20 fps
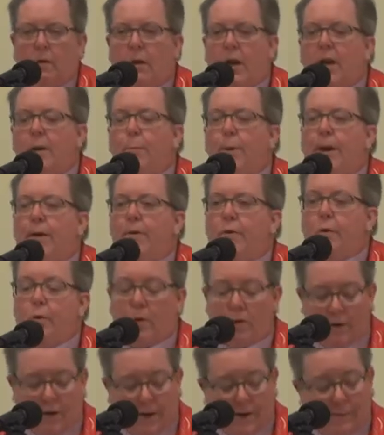Like
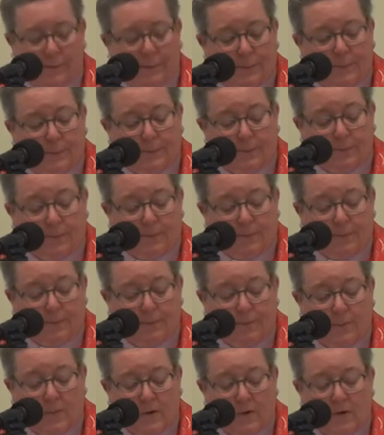Pandora,
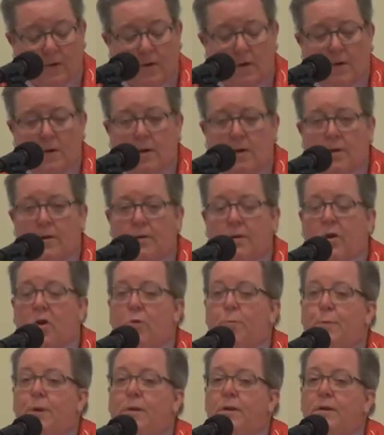who
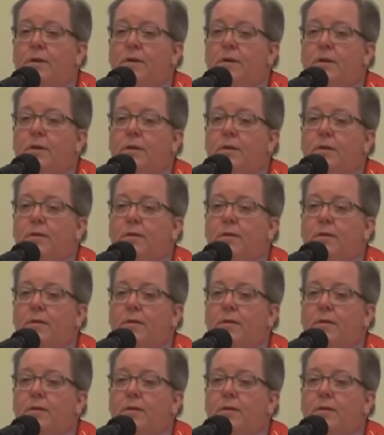opened